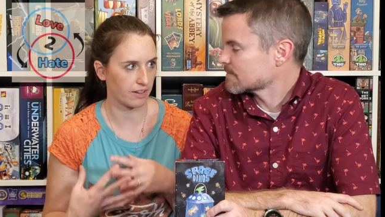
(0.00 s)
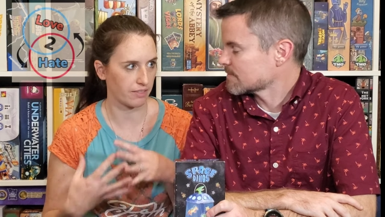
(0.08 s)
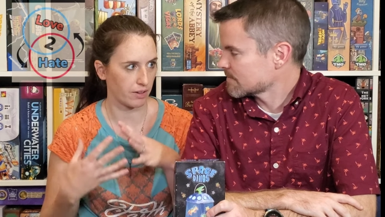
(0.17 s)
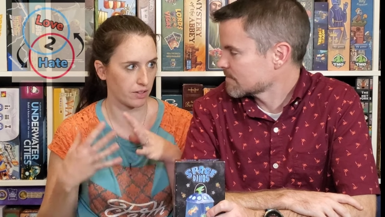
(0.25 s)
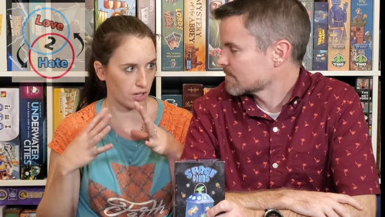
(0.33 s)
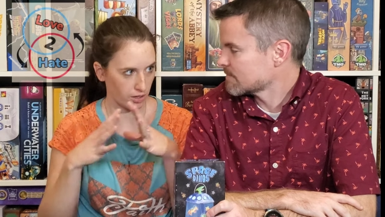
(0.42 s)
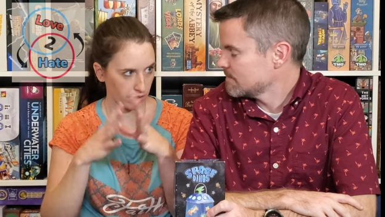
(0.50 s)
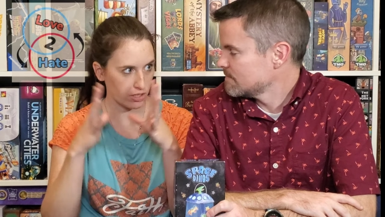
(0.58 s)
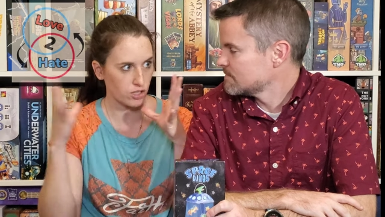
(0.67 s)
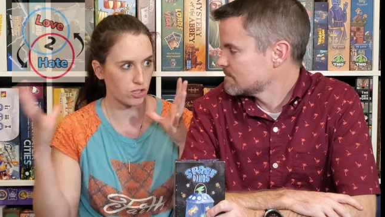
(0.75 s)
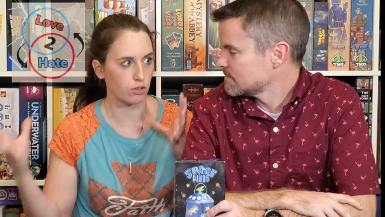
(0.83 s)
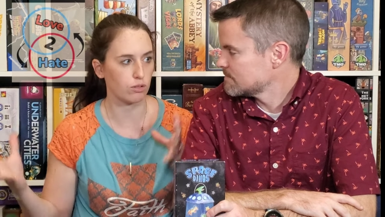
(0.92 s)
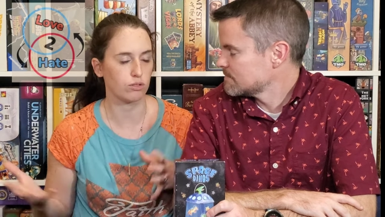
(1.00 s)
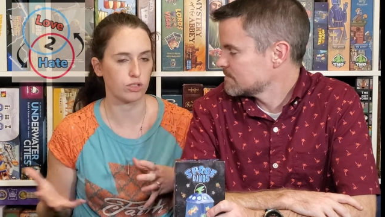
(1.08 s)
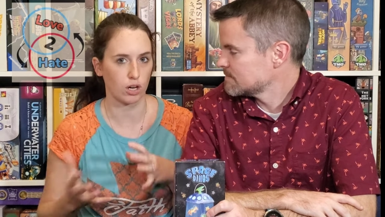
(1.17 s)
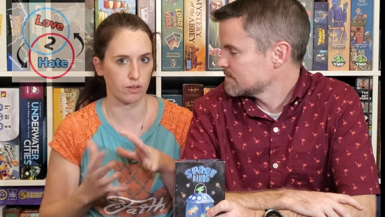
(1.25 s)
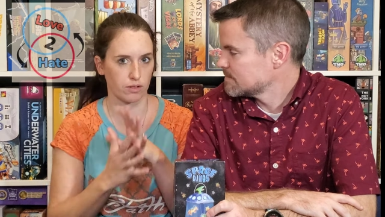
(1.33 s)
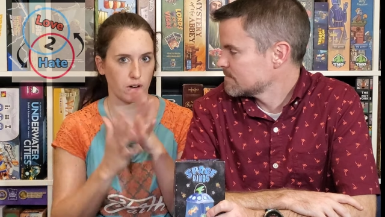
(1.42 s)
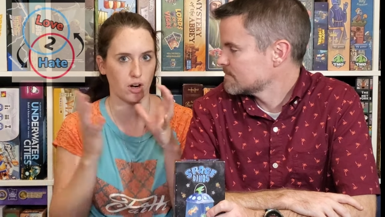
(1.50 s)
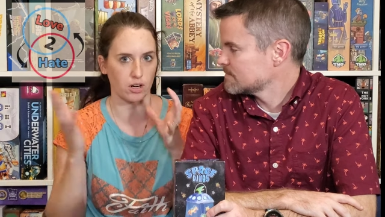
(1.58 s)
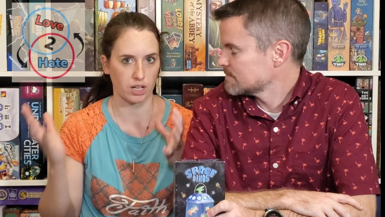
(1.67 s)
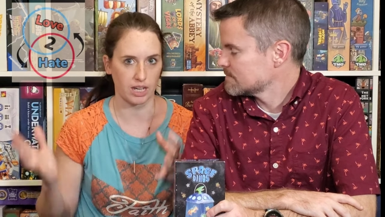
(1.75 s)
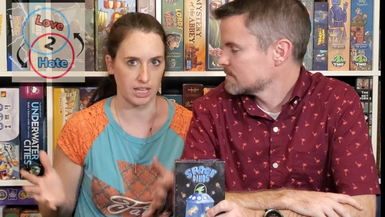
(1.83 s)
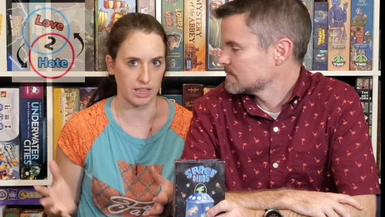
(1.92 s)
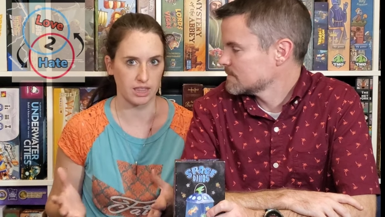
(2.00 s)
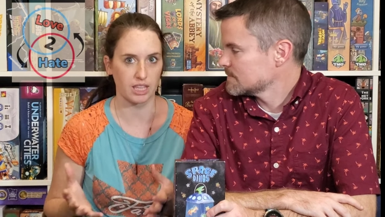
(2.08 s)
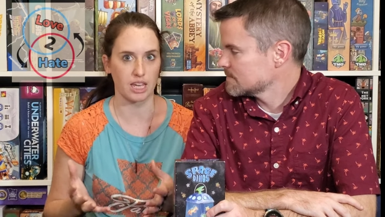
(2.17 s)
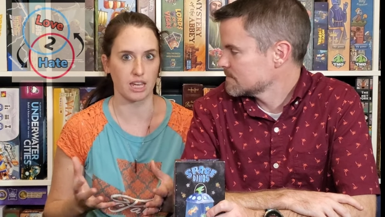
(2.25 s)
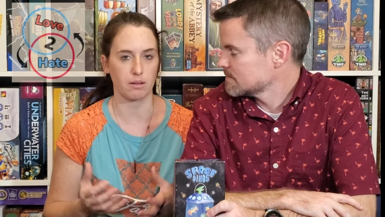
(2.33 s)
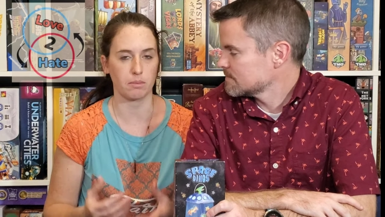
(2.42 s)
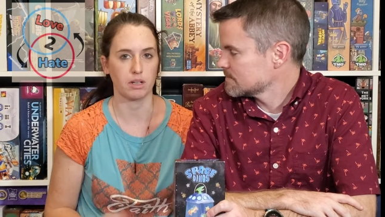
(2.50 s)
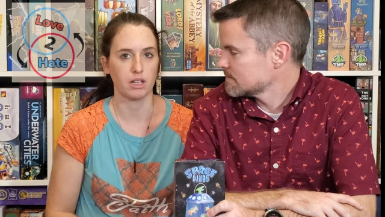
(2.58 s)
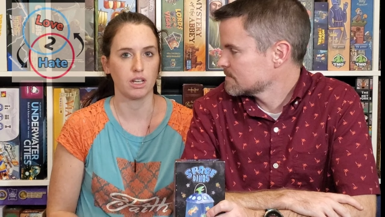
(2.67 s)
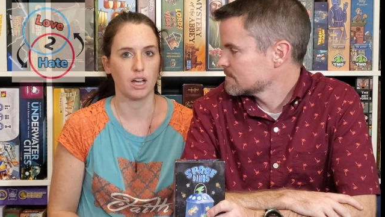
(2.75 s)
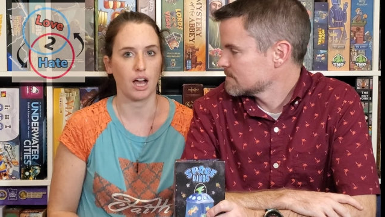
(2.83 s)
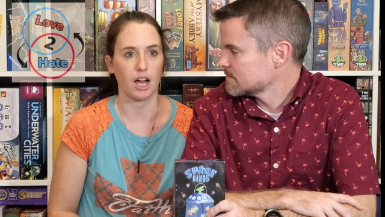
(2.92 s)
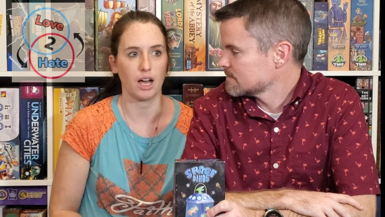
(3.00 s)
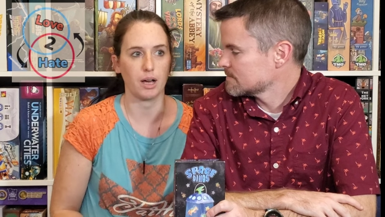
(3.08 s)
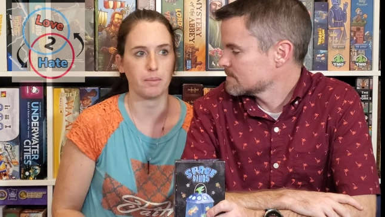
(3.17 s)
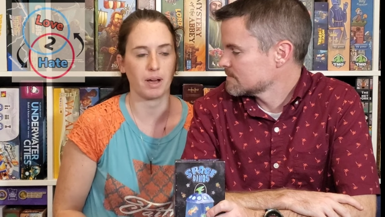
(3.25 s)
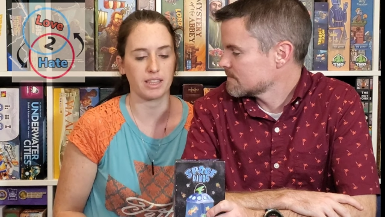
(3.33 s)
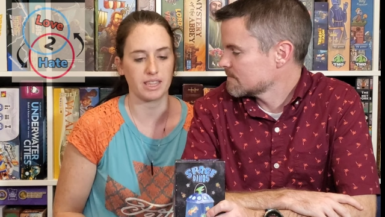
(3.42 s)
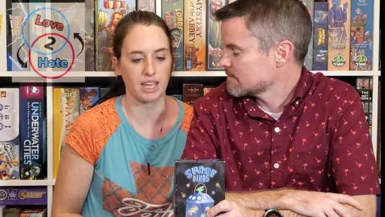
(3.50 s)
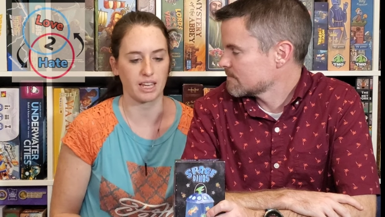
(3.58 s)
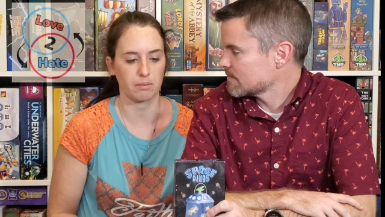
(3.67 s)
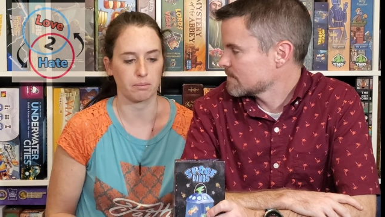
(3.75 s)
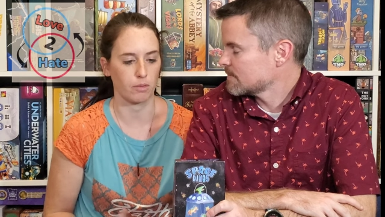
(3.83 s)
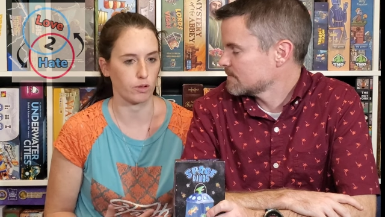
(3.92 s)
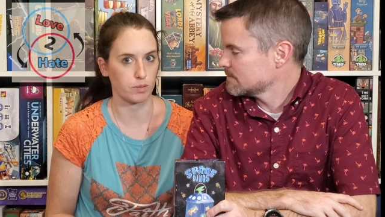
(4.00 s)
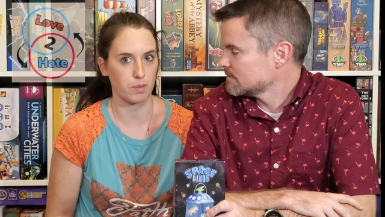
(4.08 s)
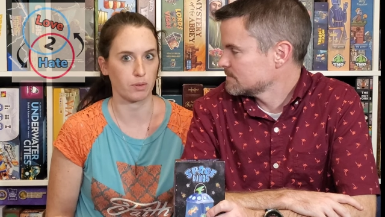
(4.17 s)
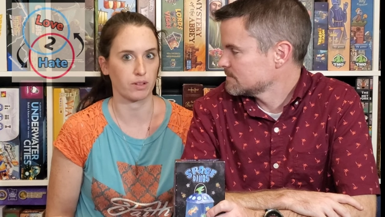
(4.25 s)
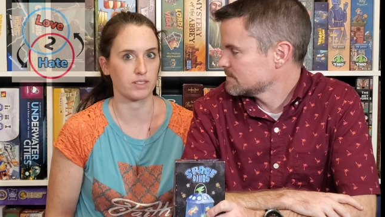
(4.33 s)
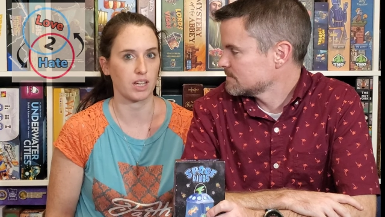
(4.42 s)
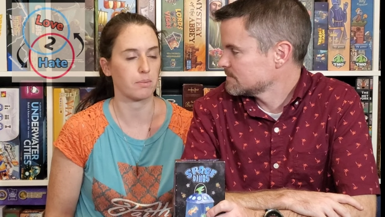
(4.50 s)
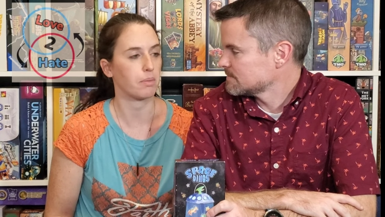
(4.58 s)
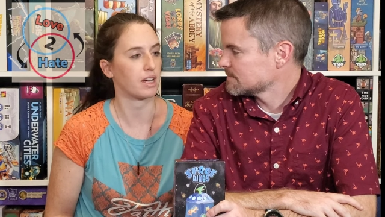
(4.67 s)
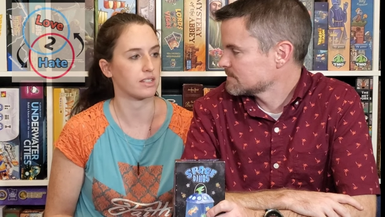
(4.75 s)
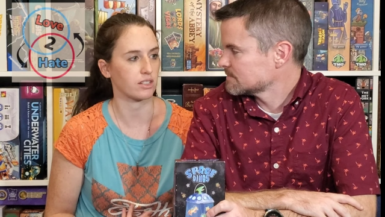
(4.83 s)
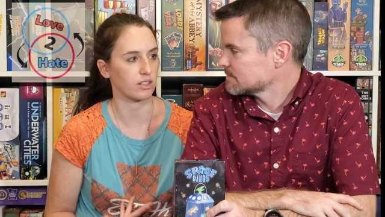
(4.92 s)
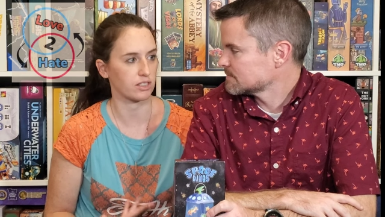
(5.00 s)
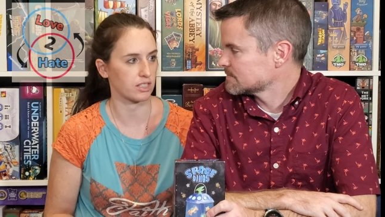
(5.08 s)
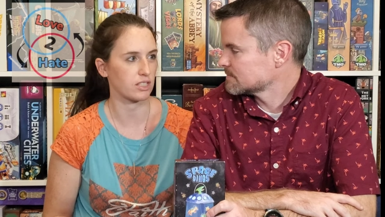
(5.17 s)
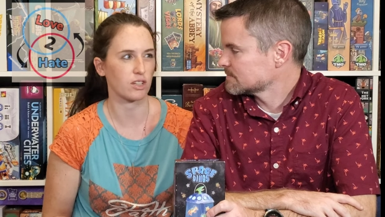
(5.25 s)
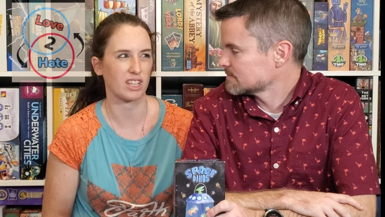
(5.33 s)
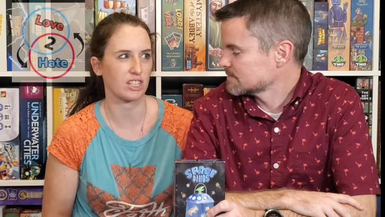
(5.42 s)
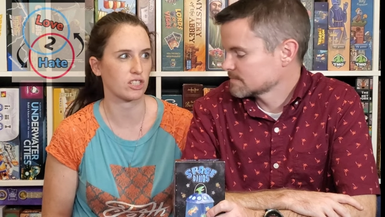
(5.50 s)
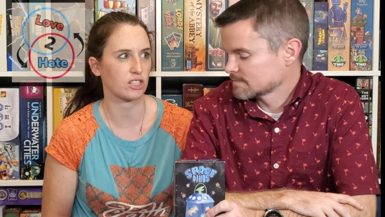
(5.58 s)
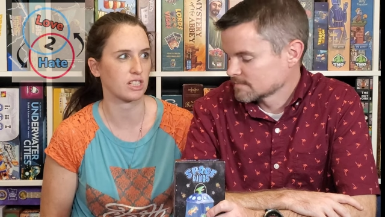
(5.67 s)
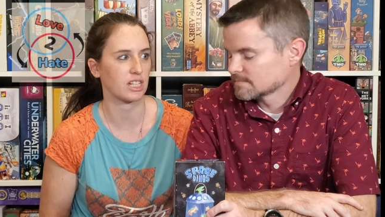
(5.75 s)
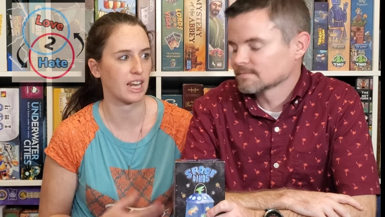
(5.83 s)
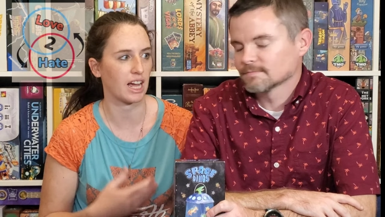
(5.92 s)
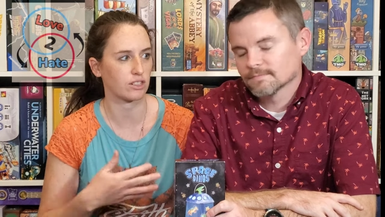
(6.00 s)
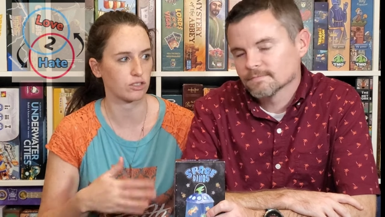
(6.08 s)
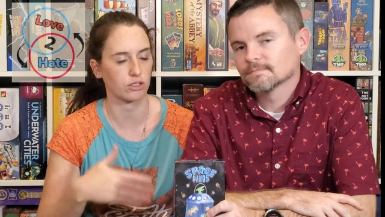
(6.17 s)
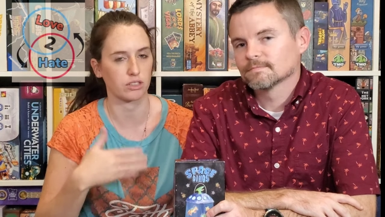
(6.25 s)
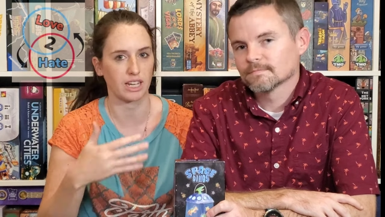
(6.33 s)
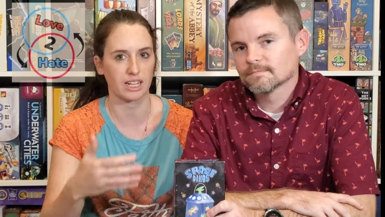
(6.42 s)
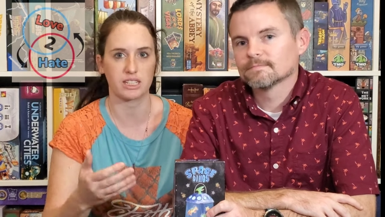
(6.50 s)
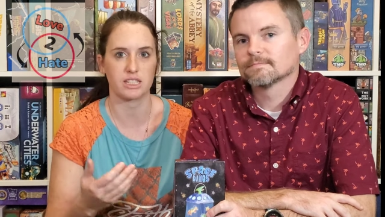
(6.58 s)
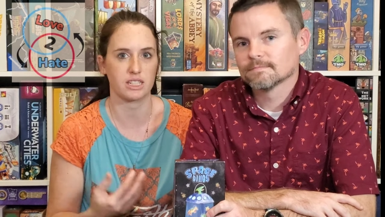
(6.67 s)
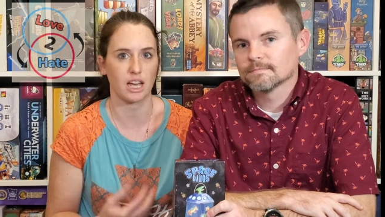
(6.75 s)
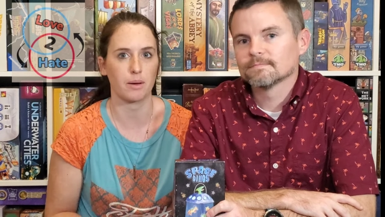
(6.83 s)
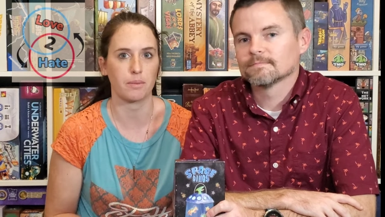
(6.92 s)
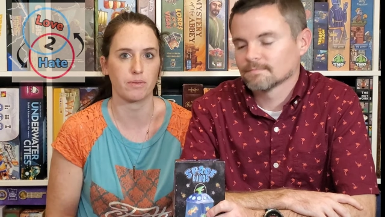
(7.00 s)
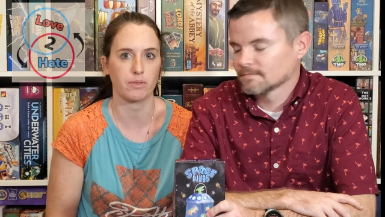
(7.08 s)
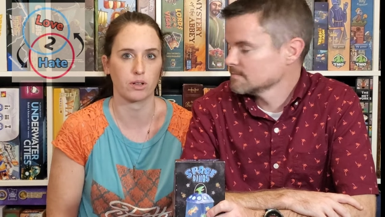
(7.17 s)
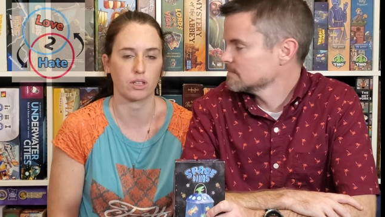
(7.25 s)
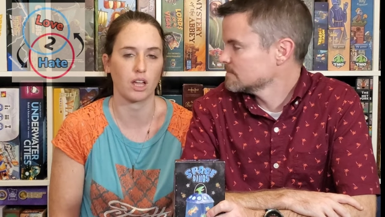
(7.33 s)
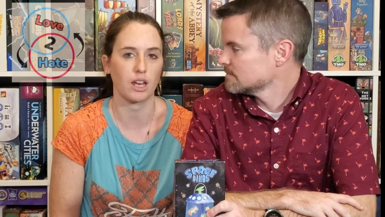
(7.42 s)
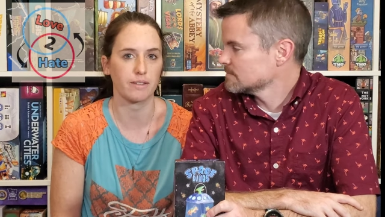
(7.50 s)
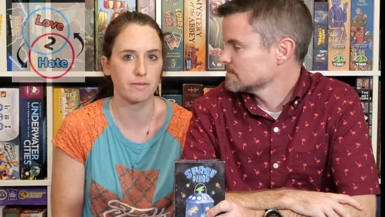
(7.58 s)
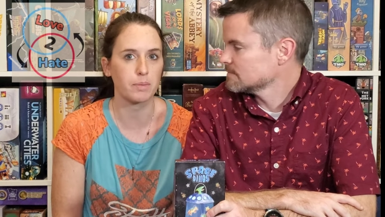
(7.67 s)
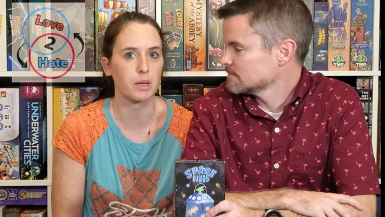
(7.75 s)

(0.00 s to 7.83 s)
Speaker 1: of a, a huge overarching theme. Um, I think most people have done puzzles, and so that's just a natural next step for a lot of